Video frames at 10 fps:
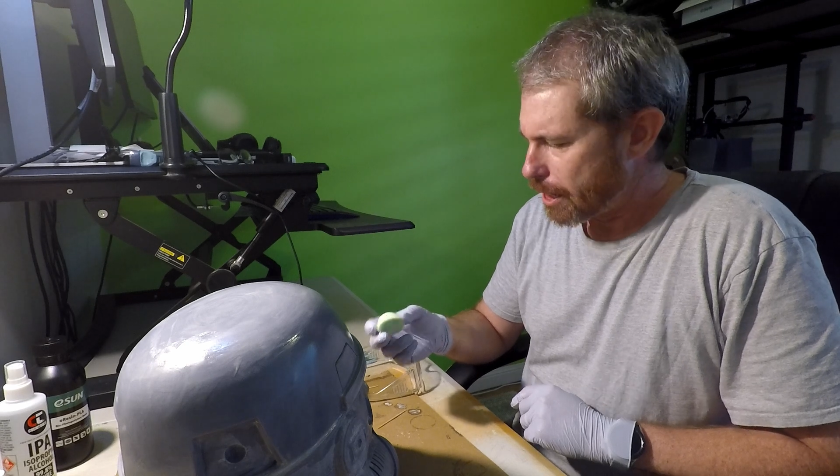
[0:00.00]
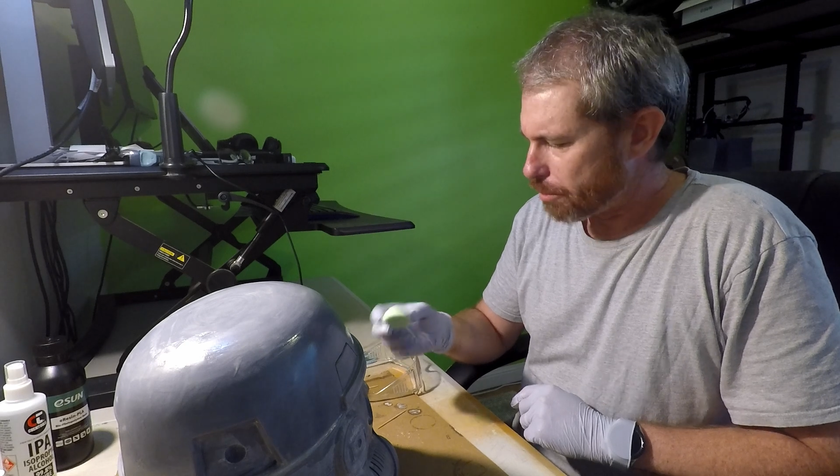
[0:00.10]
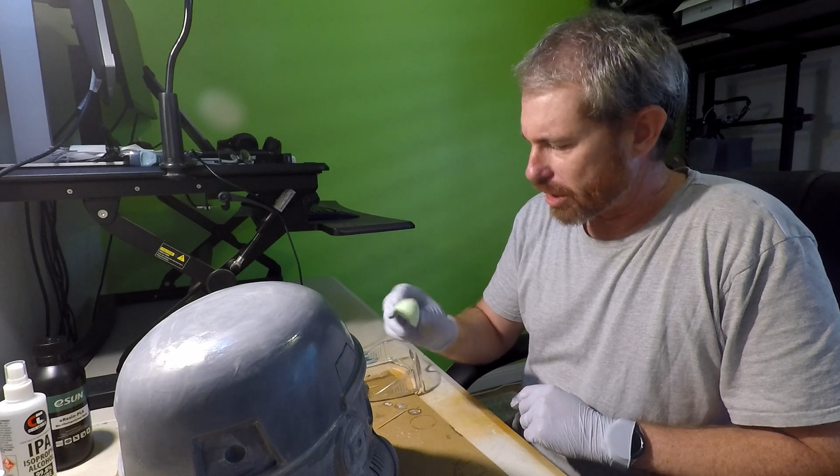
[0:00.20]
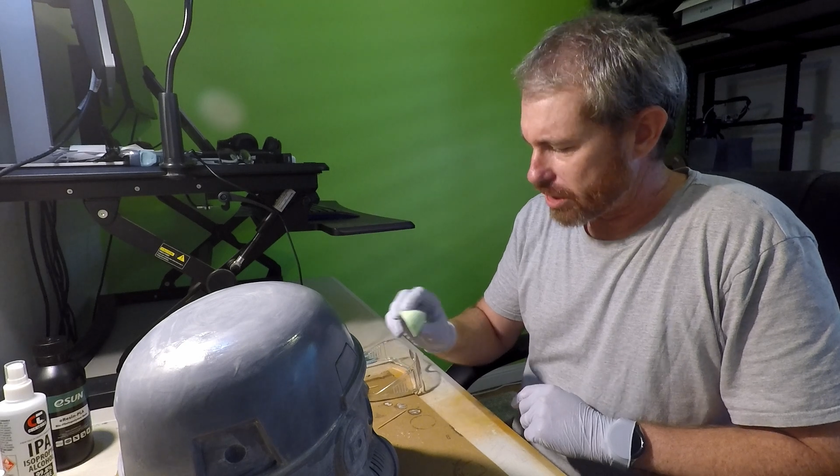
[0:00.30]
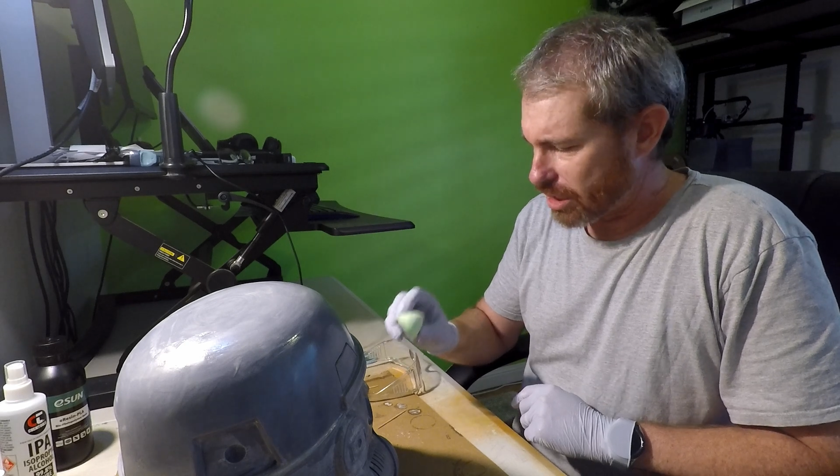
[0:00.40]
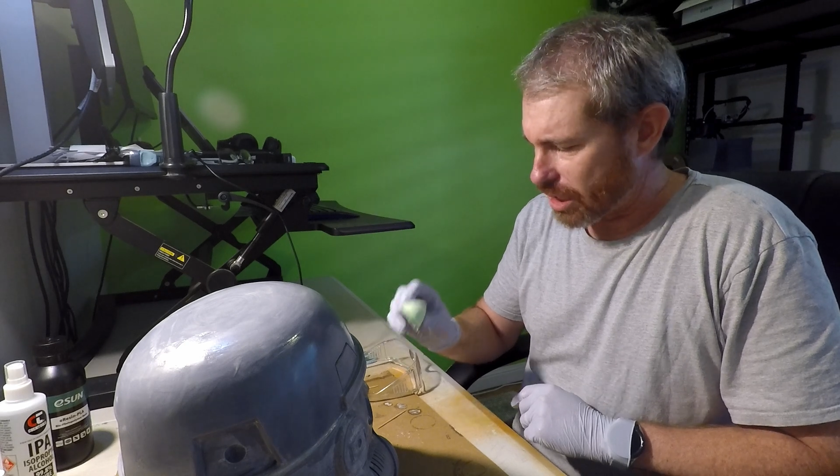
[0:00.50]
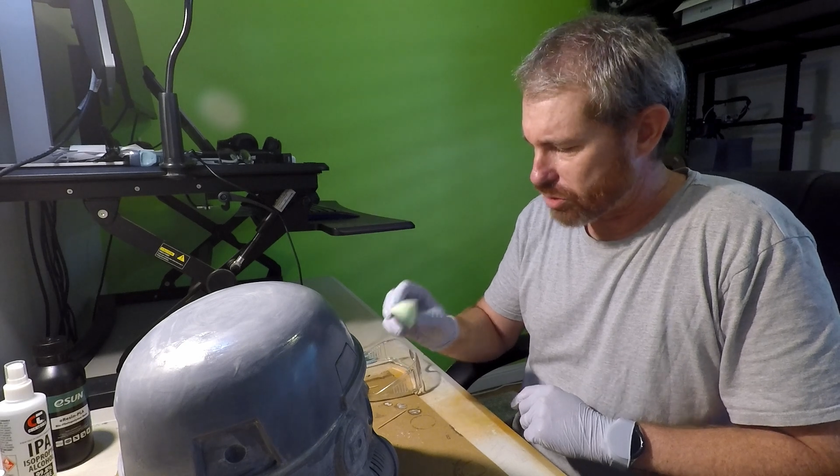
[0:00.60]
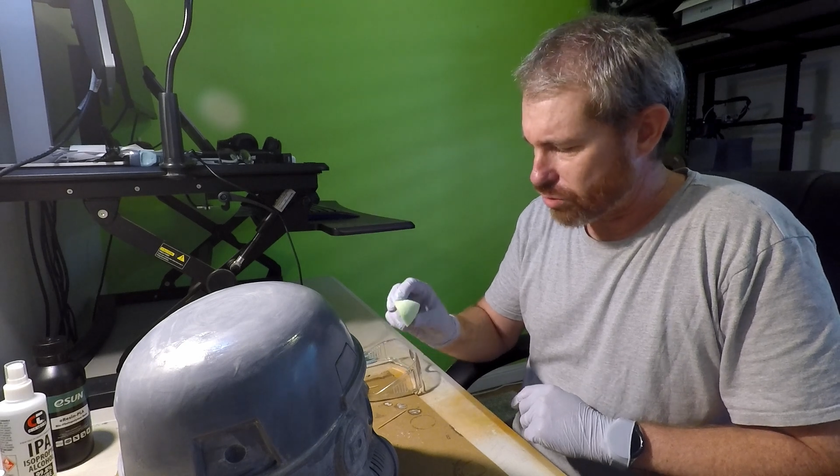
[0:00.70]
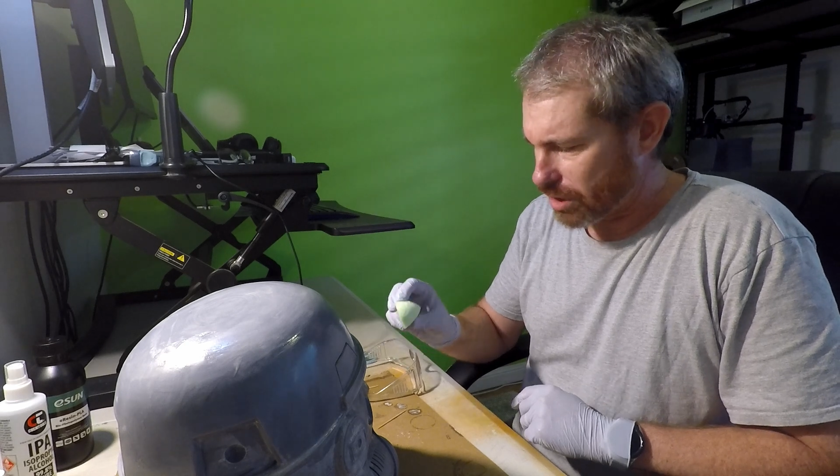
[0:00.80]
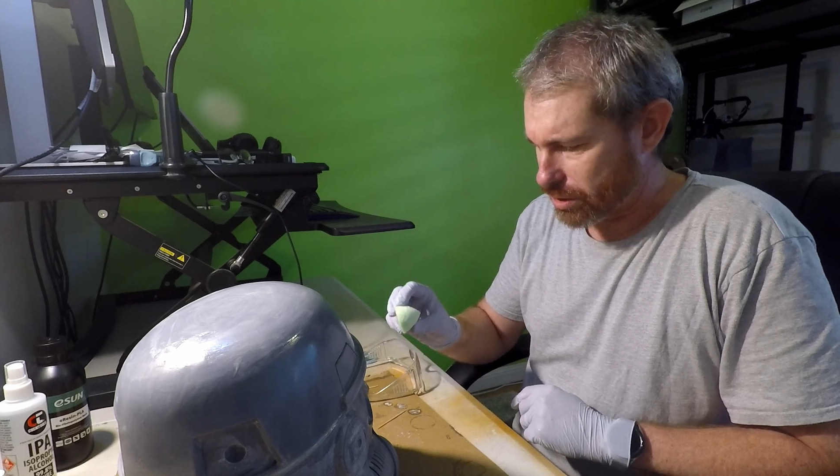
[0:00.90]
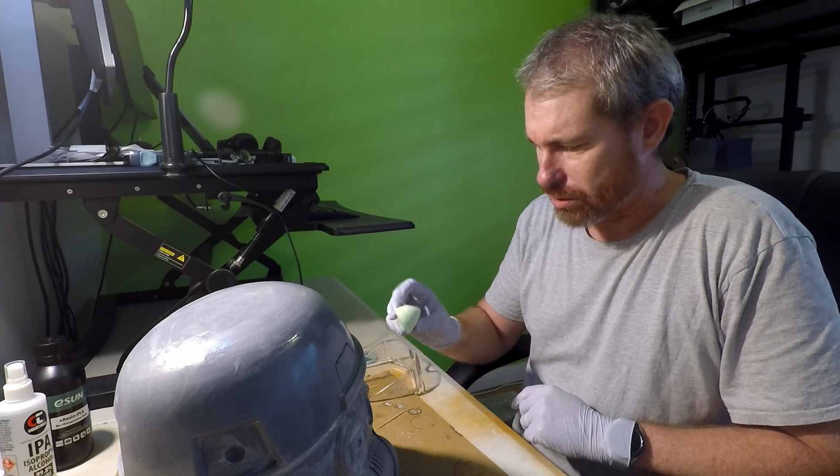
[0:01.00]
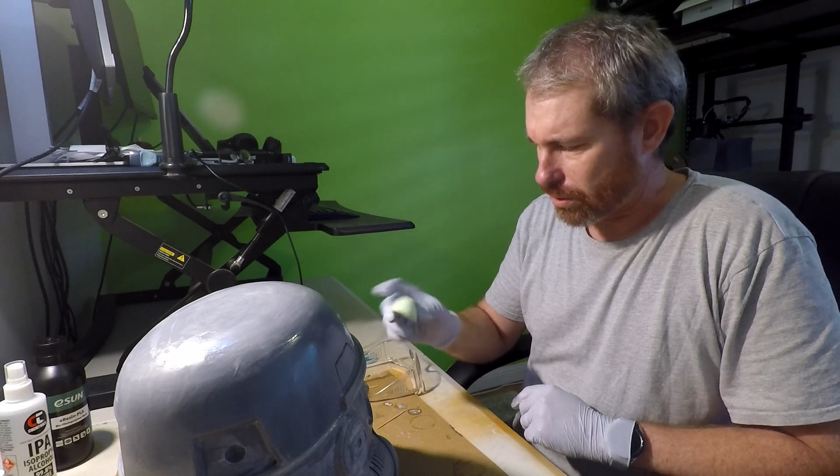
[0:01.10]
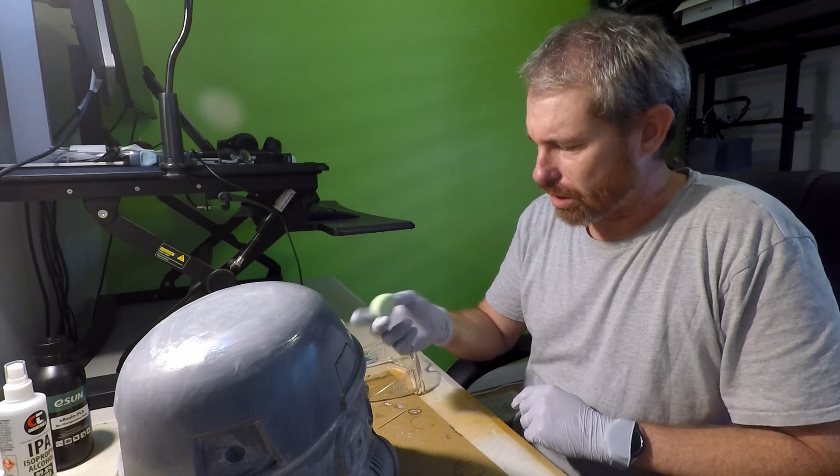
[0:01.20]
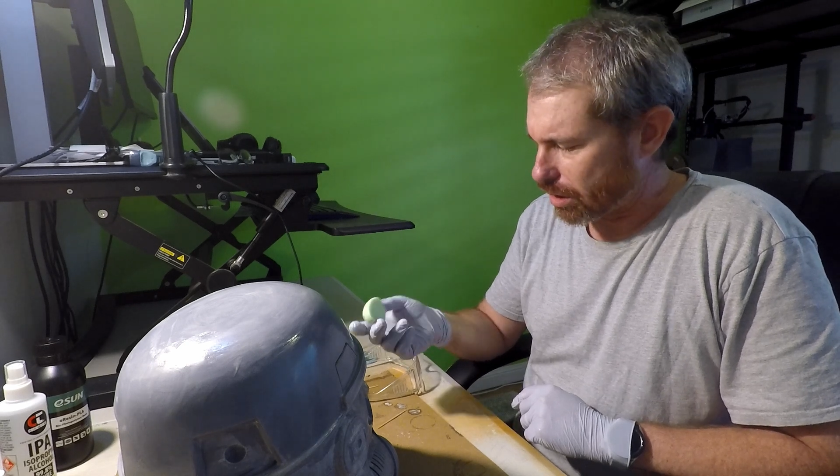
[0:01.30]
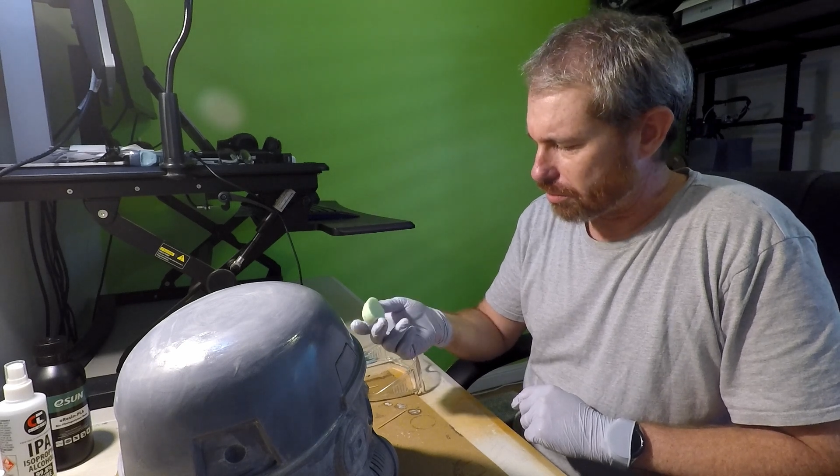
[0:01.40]
But yeah, that's really
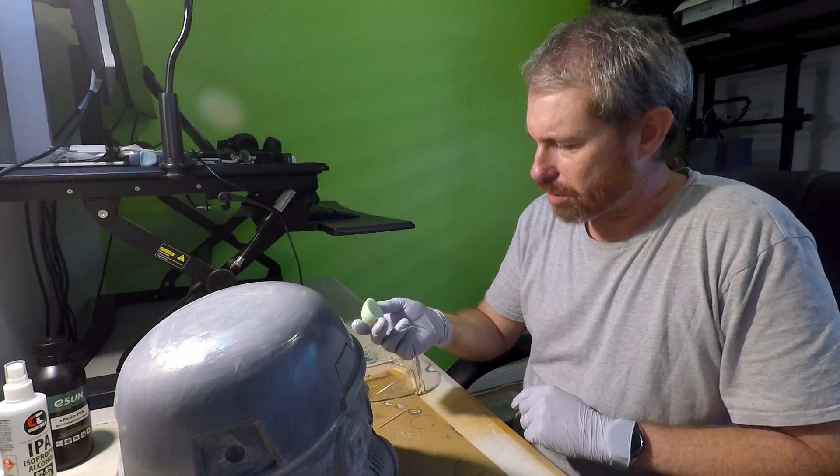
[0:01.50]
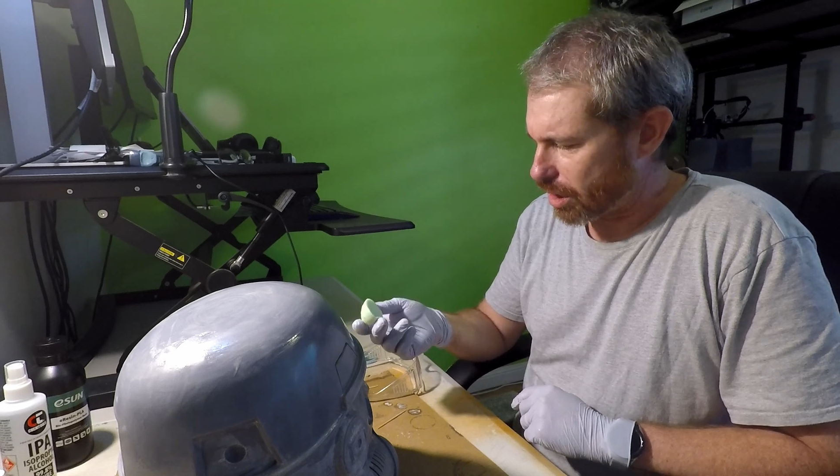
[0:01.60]
cool. I'm